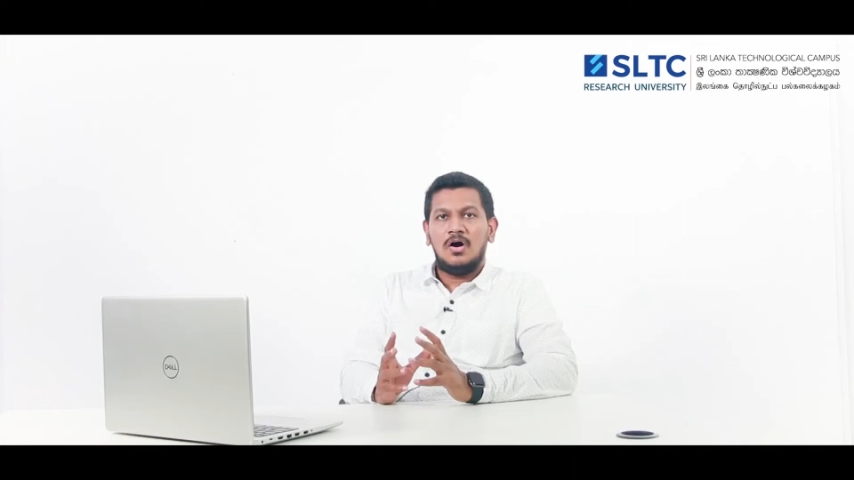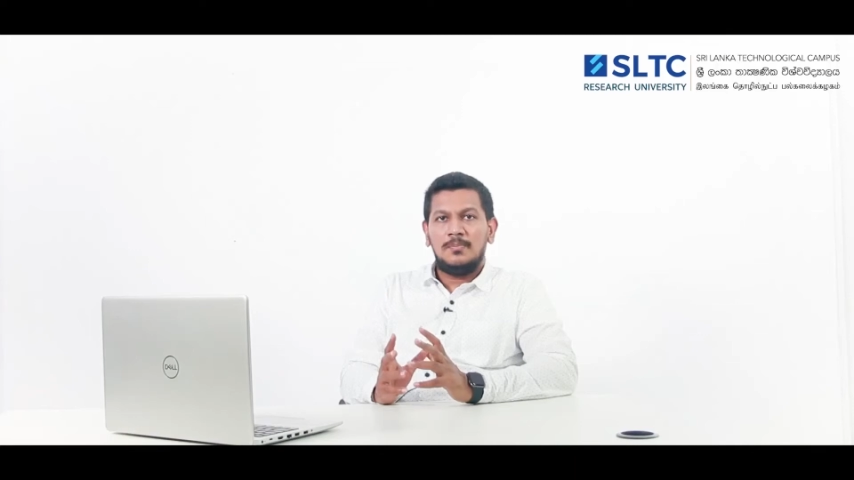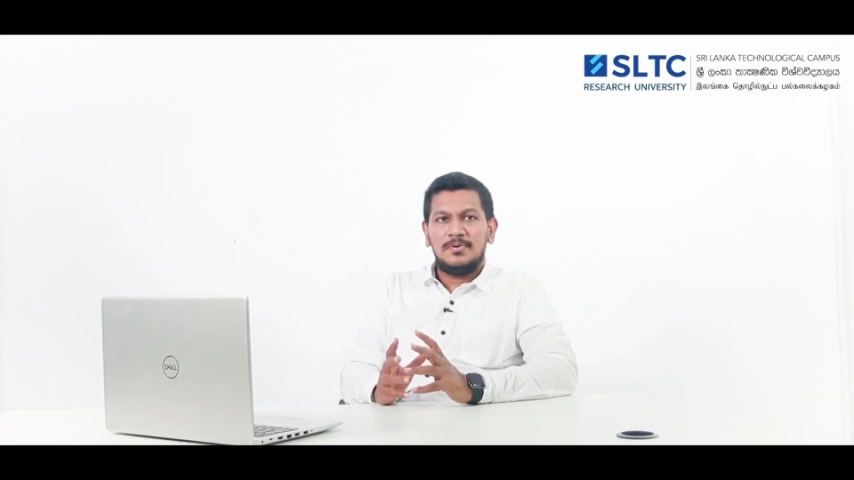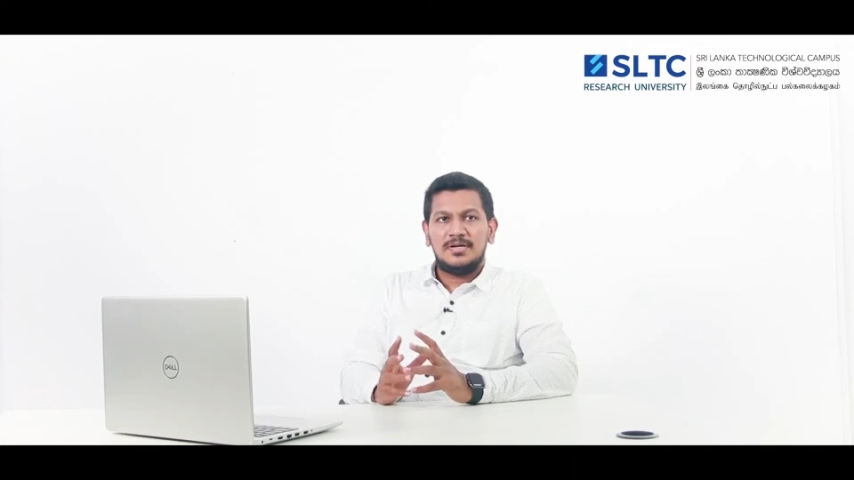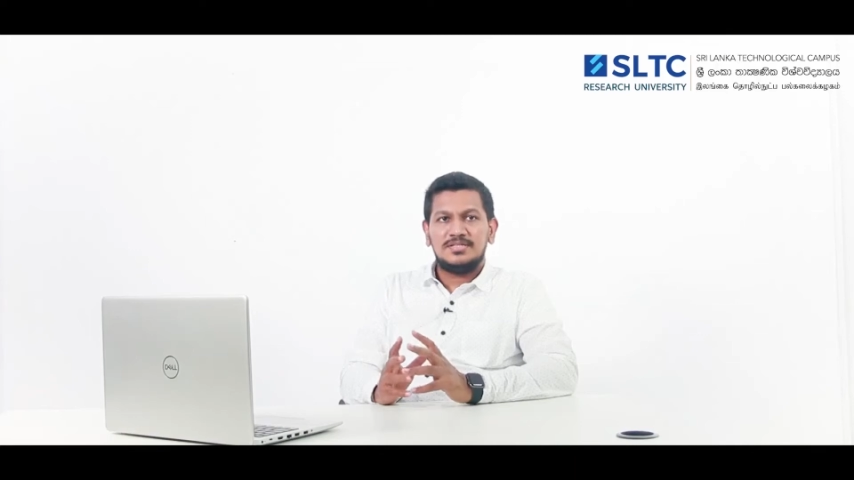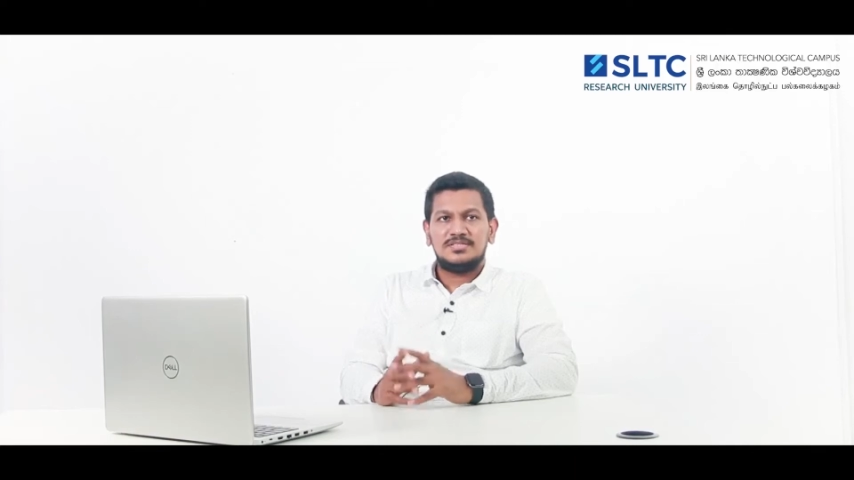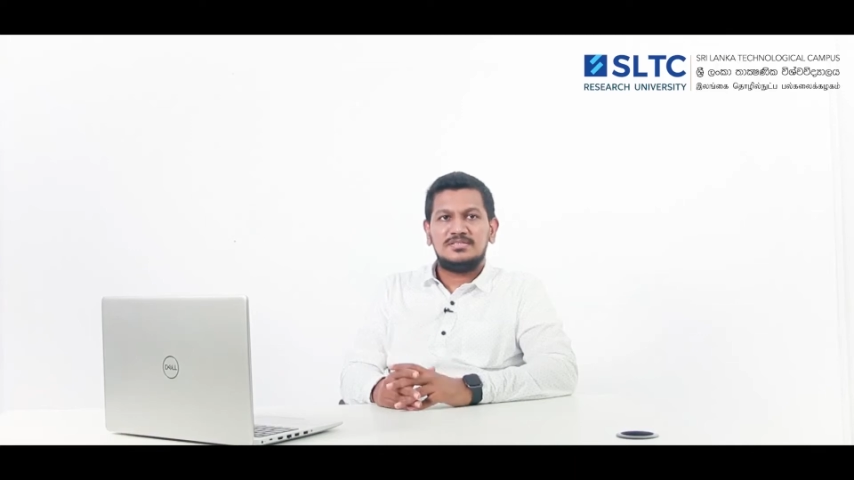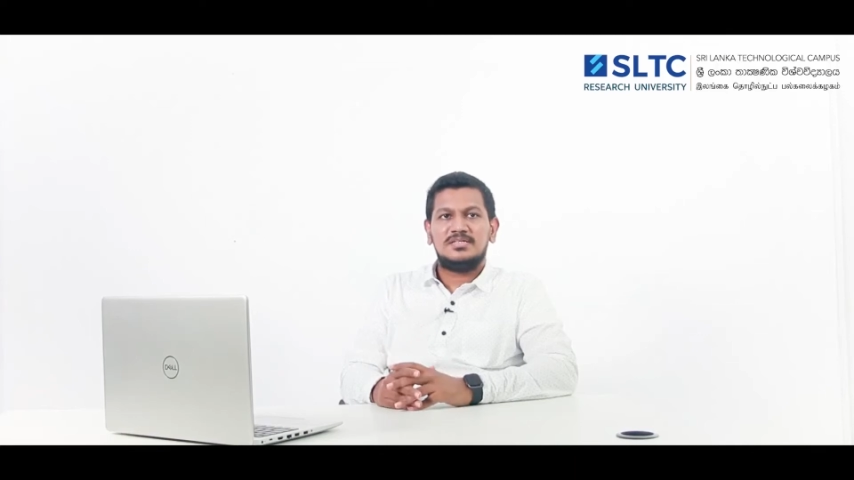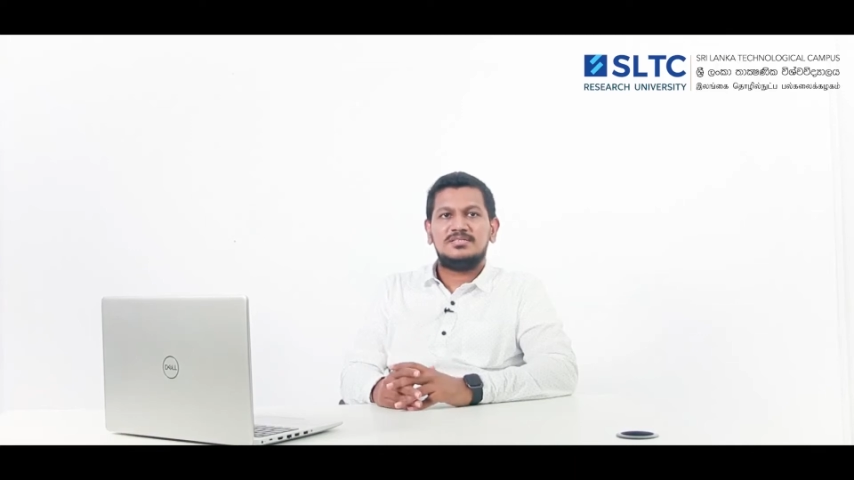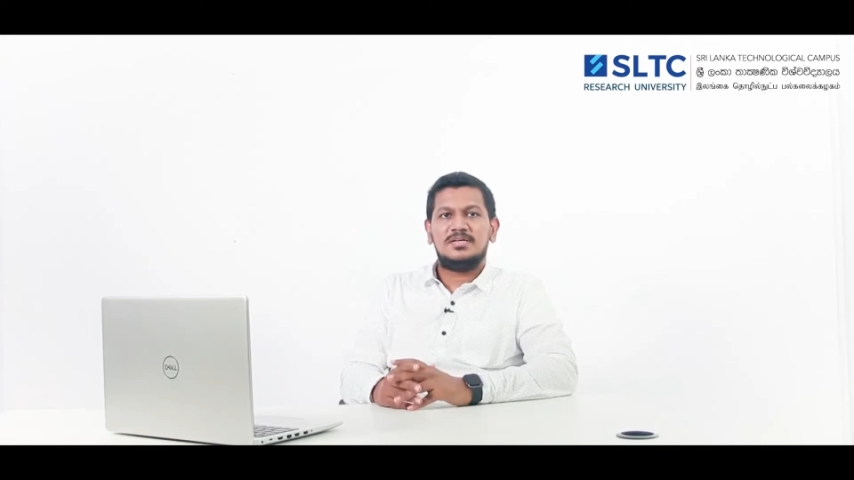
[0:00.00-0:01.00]

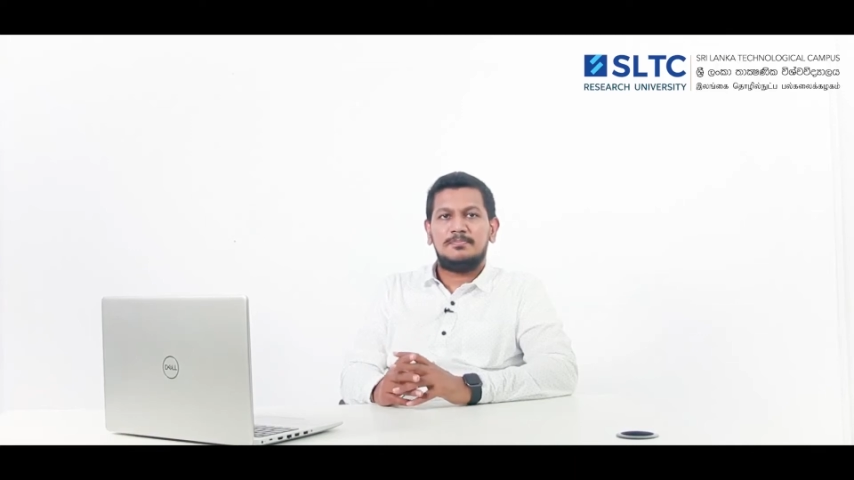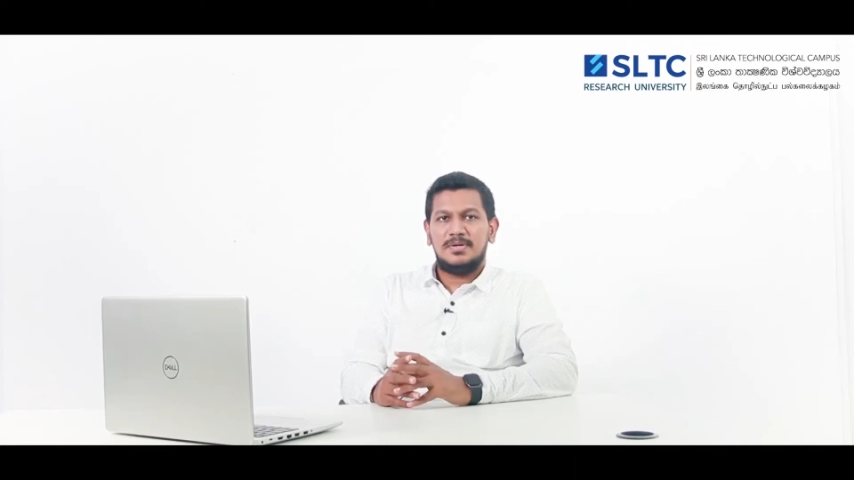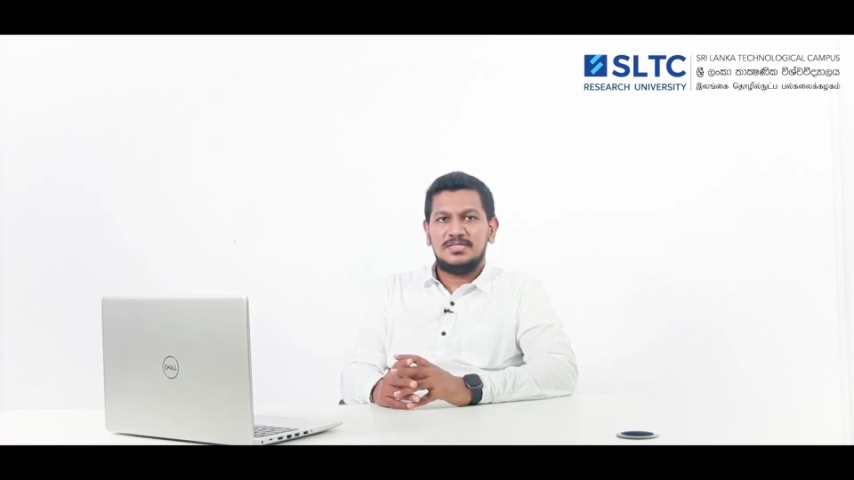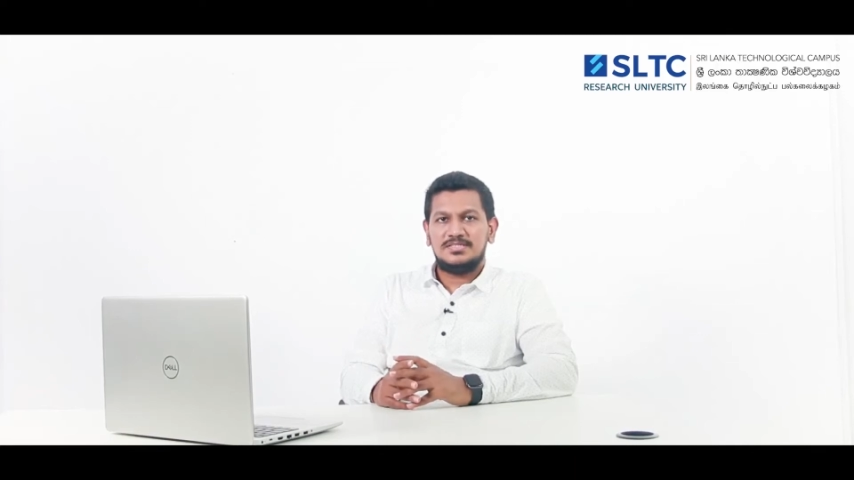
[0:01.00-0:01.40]
Operations and supply